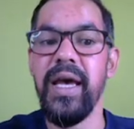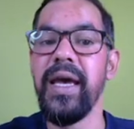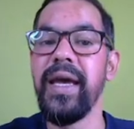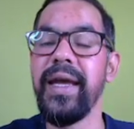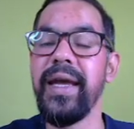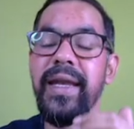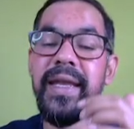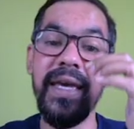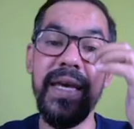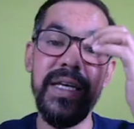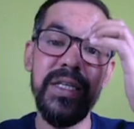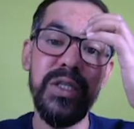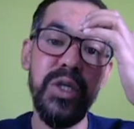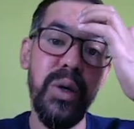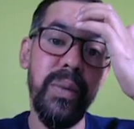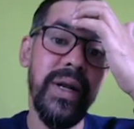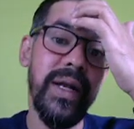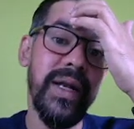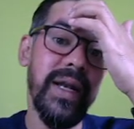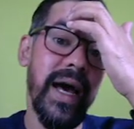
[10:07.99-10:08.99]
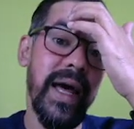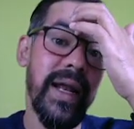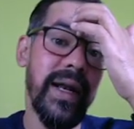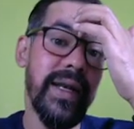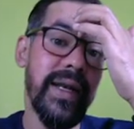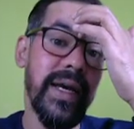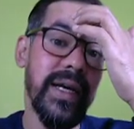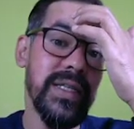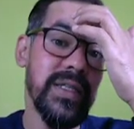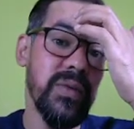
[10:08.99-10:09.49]
In case of
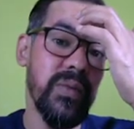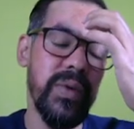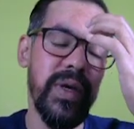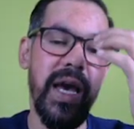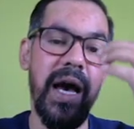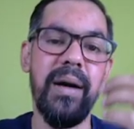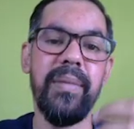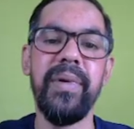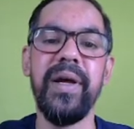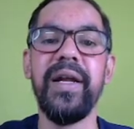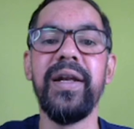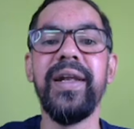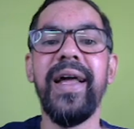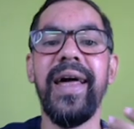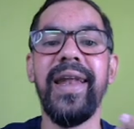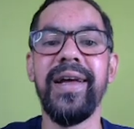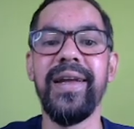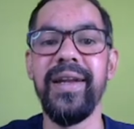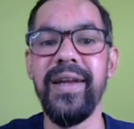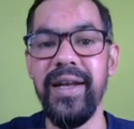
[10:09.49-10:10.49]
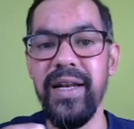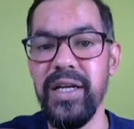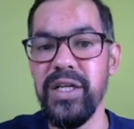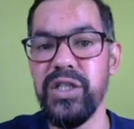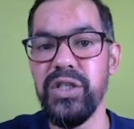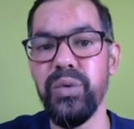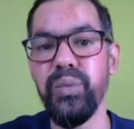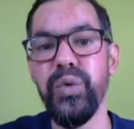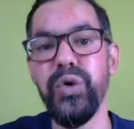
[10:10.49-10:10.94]
indirect tax, we have indirect relation.